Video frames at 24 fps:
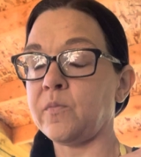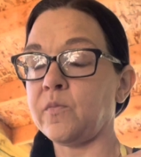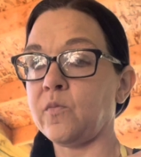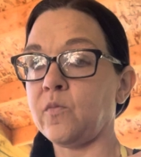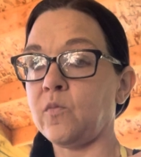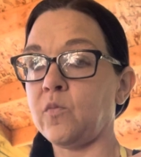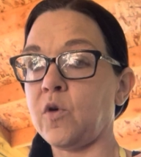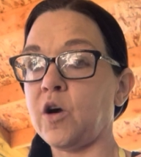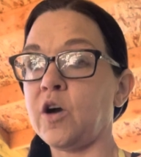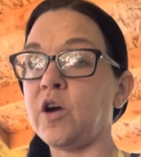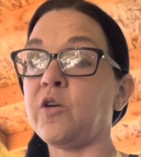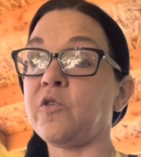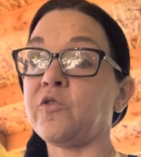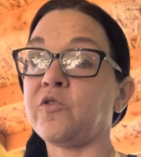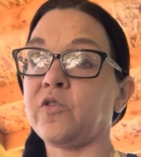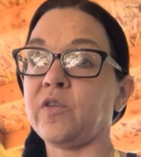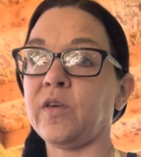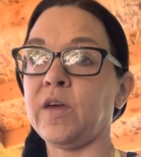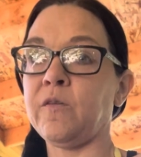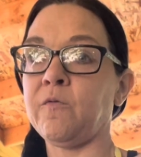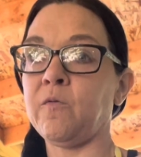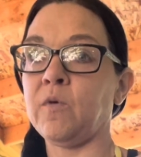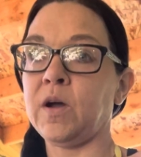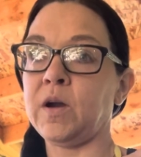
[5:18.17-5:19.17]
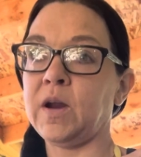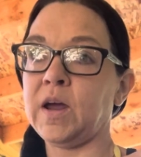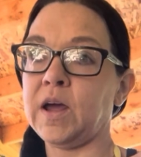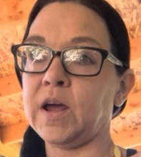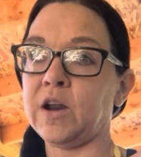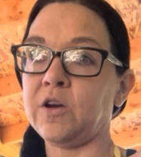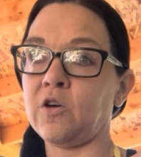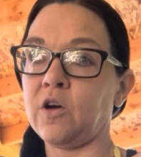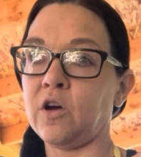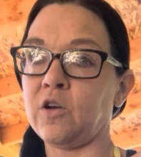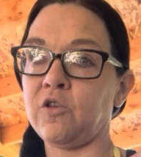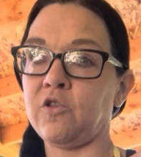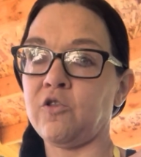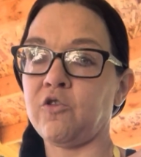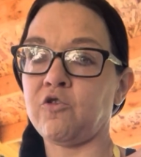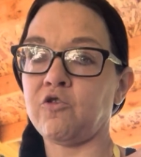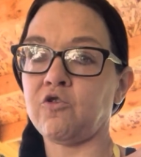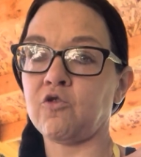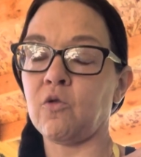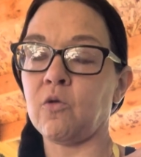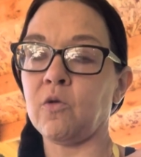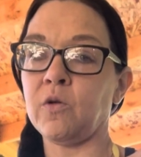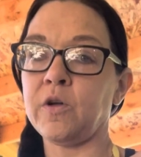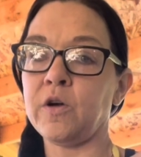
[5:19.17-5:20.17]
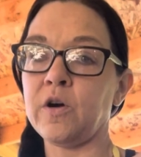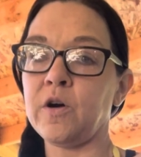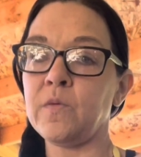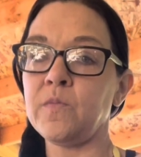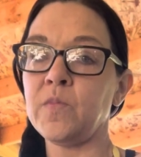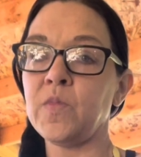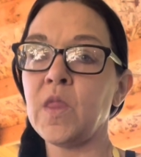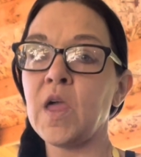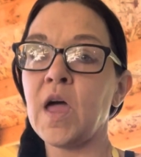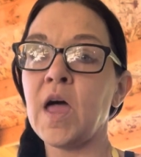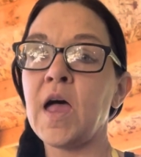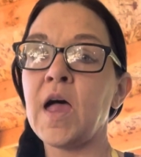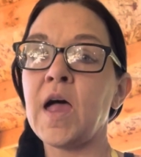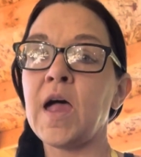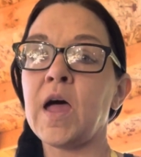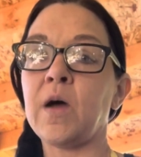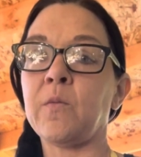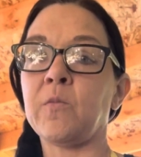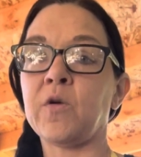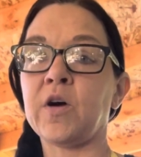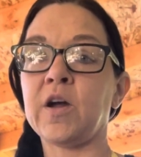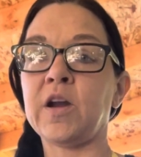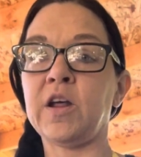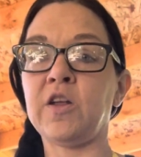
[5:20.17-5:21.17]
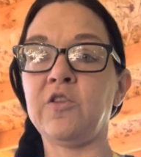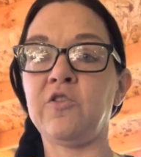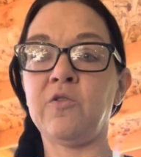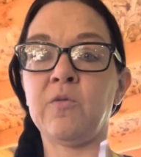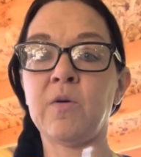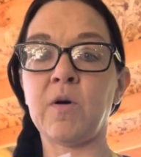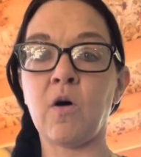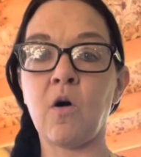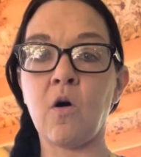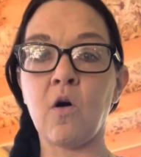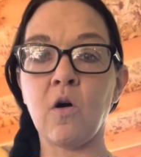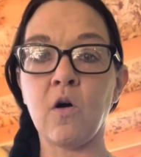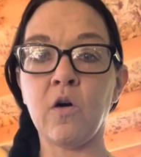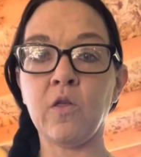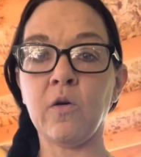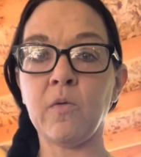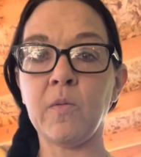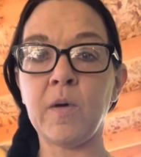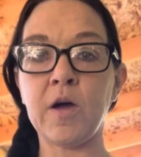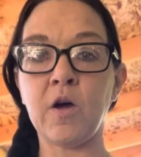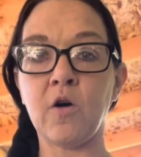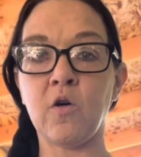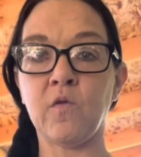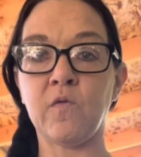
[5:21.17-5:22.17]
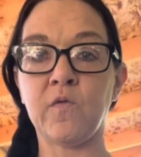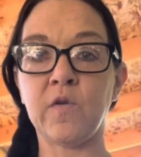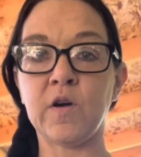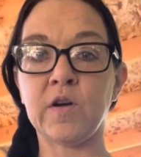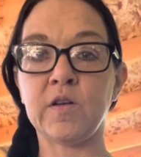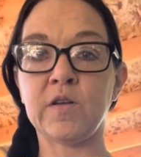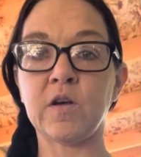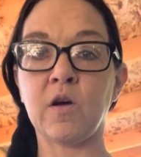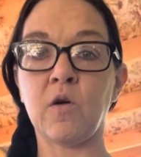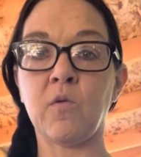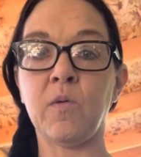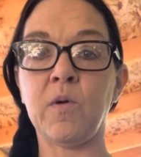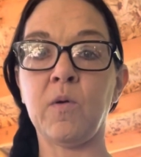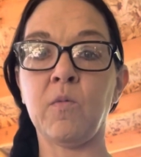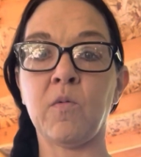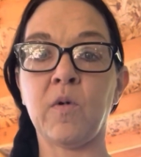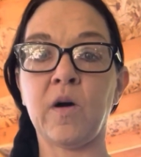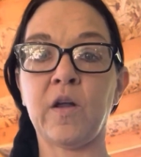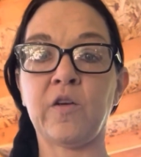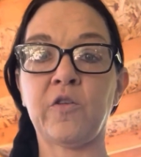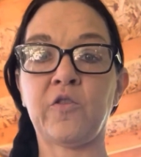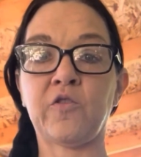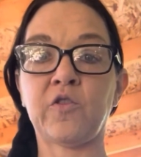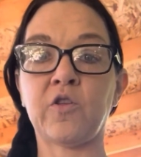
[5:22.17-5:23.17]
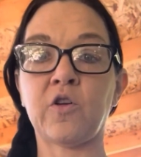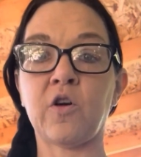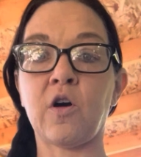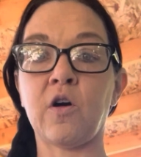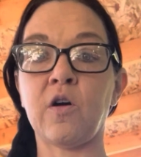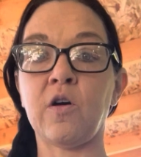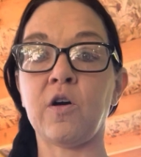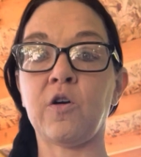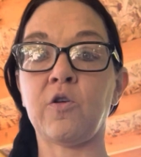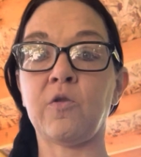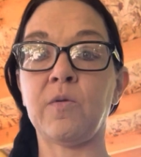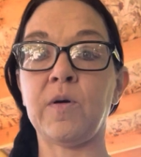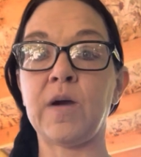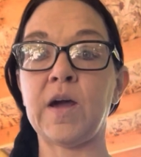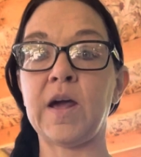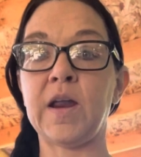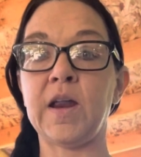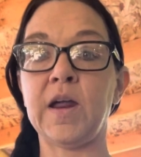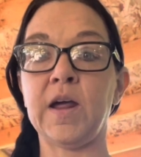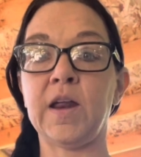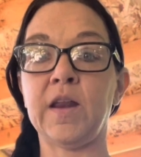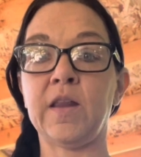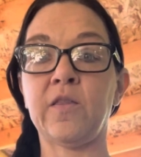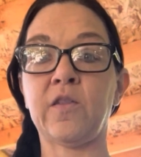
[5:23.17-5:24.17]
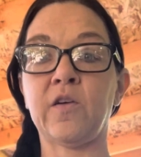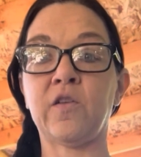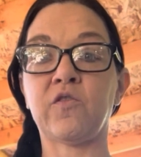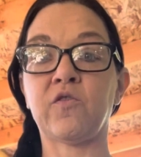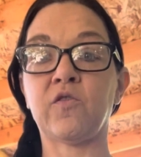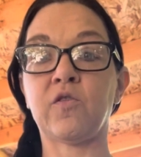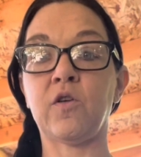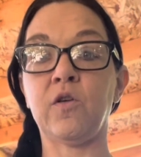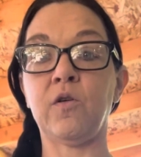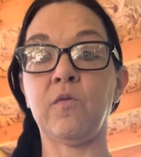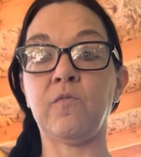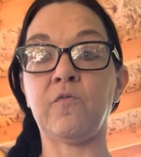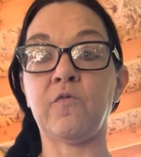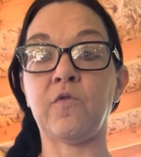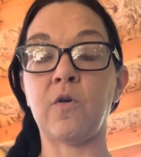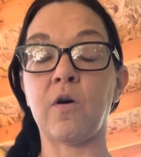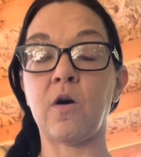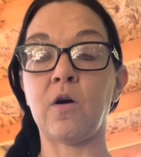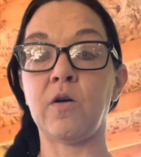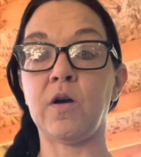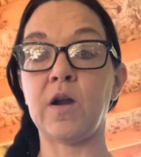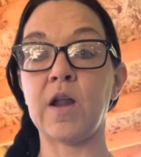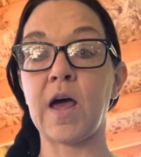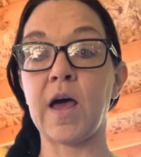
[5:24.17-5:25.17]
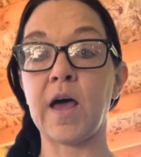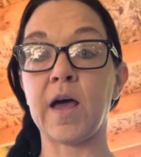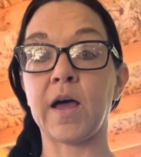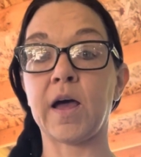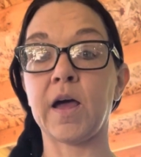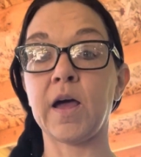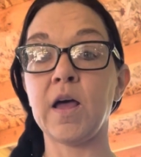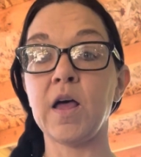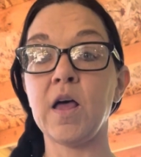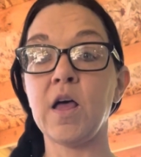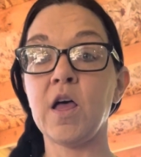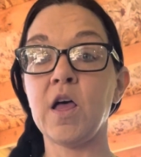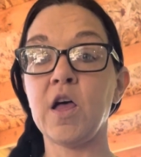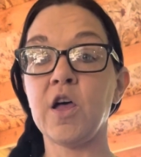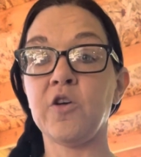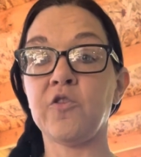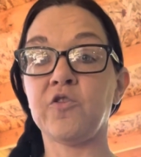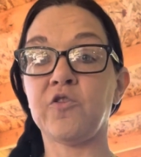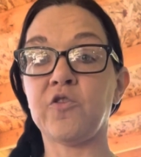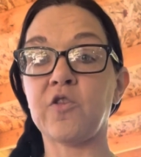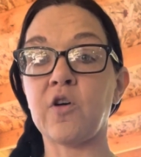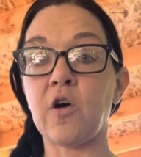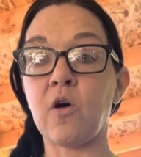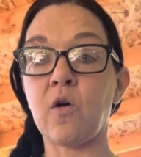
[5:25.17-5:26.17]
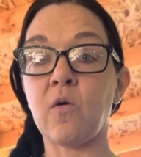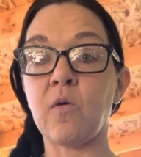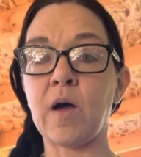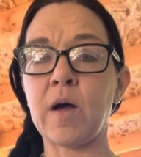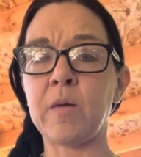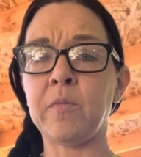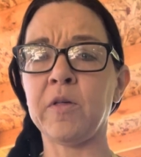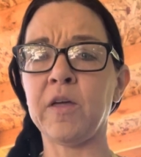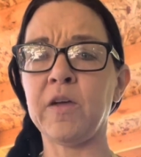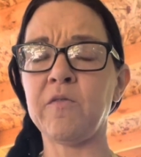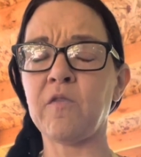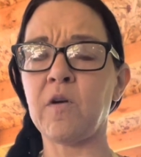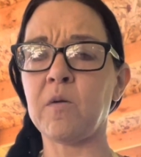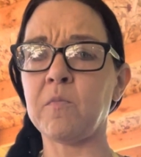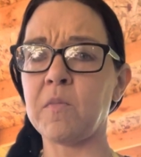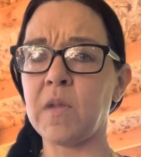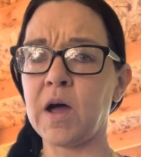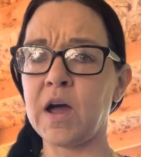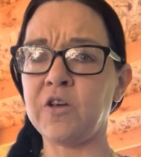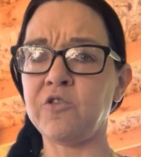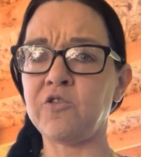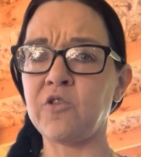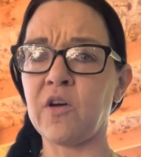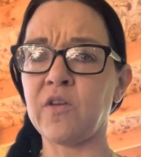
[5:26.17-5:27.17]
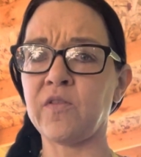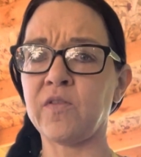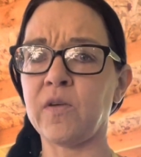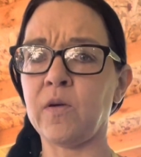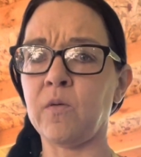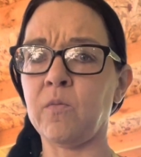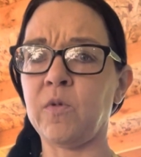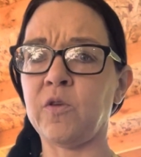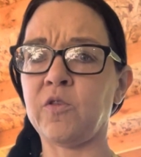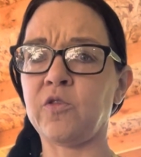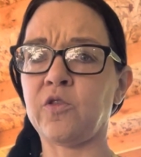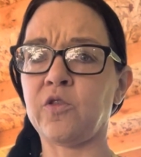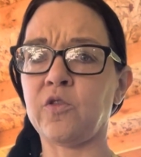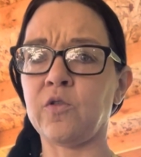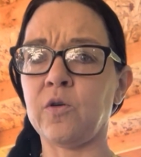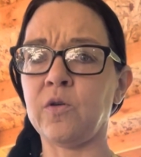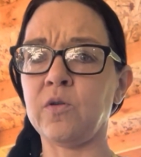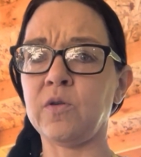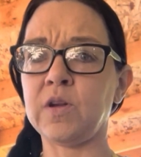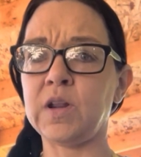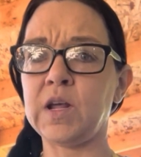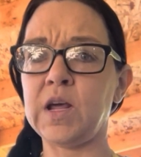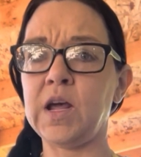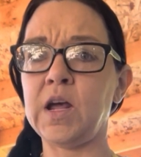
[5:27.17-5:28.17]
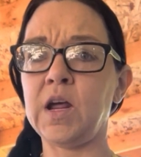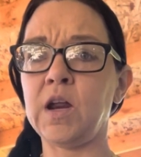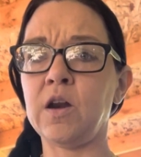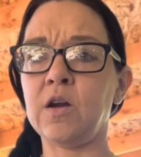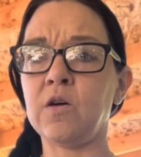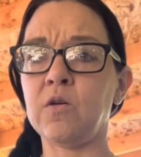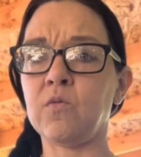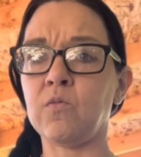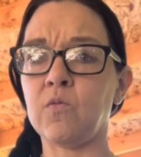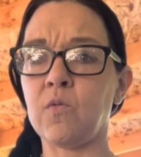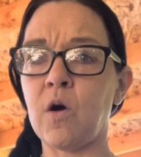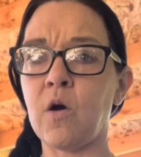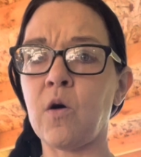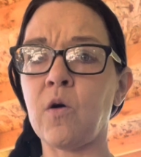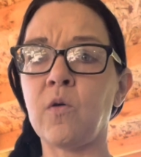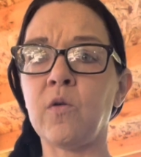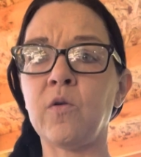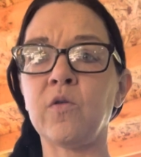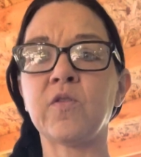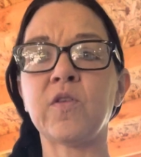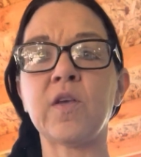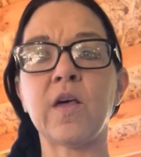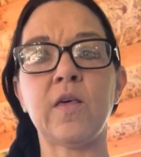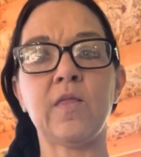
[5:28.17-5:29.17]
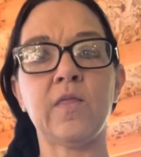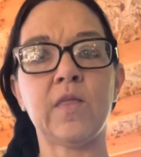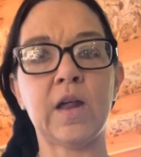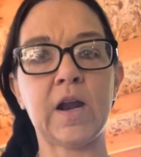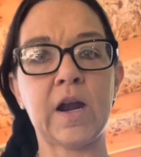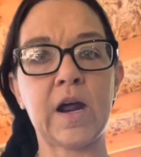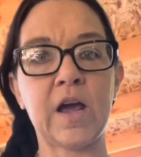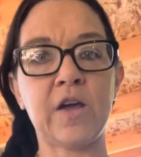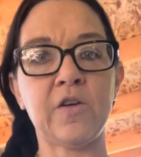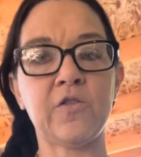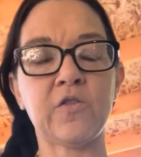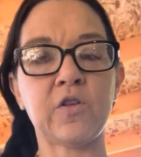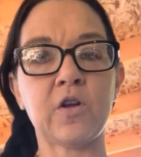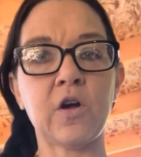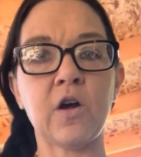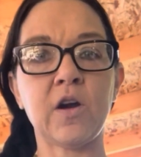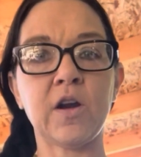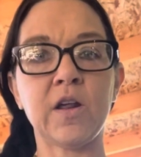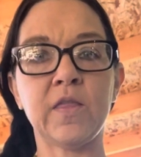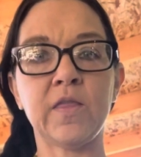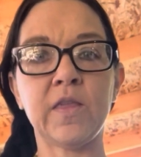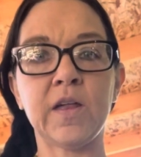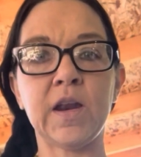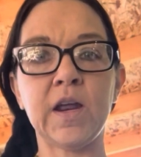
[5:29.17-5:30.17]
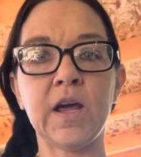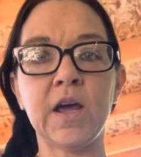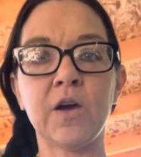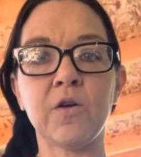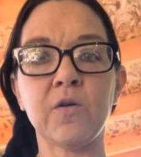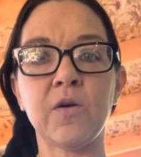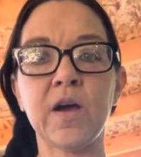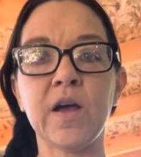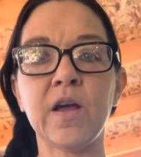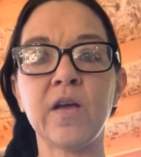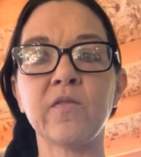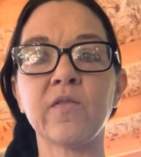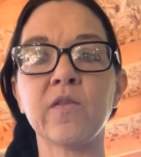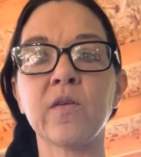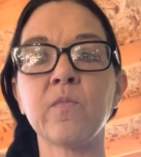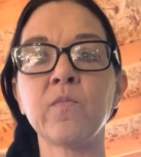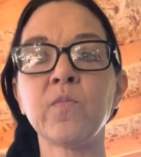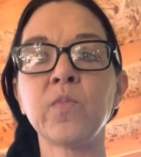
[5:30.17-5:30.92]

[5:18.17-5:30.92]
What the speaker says: where your sleeve would end on your shoulder, and we're gonna do it all the way over till we wanna start creating the scoop for our neck. So I believe on my dress it was 13 rows, and then I started the decrease.